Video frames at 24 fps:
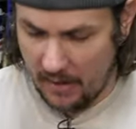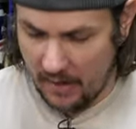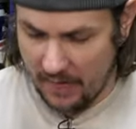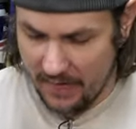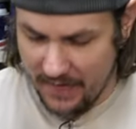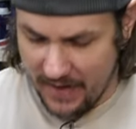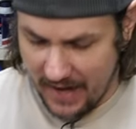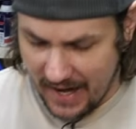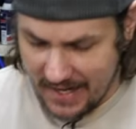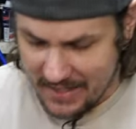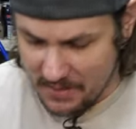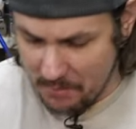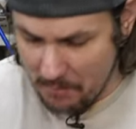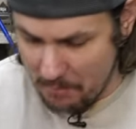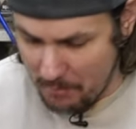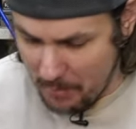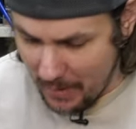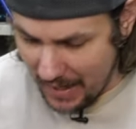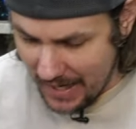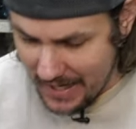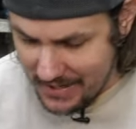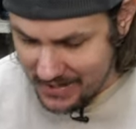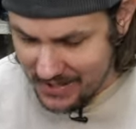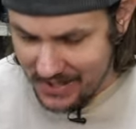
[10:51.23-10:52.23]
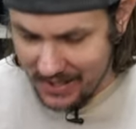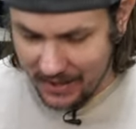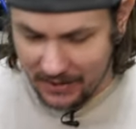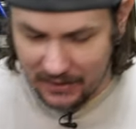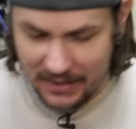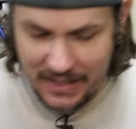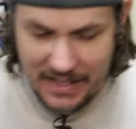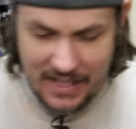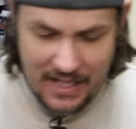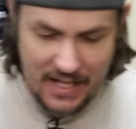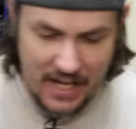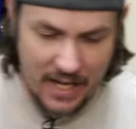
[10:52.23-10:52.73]
that's
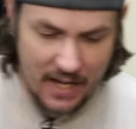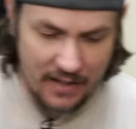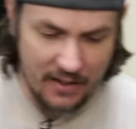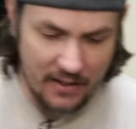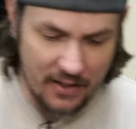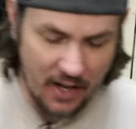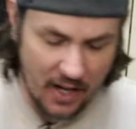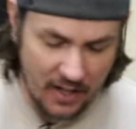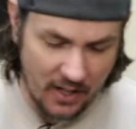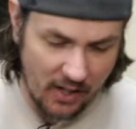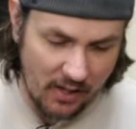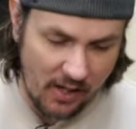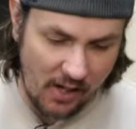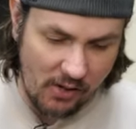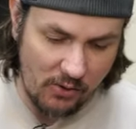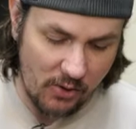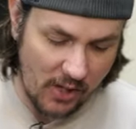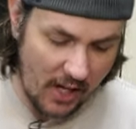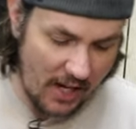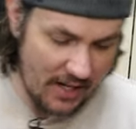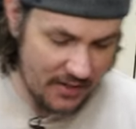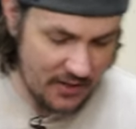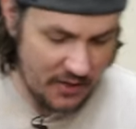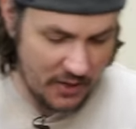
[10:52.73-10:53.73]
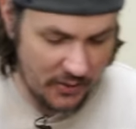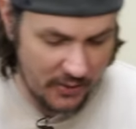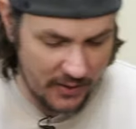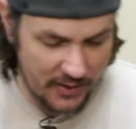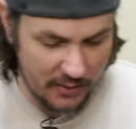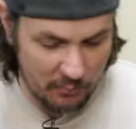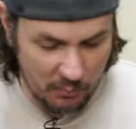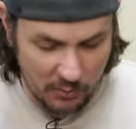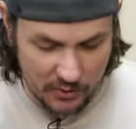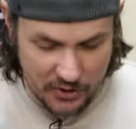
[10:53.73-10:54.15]
basically it. Not a whole lot to it.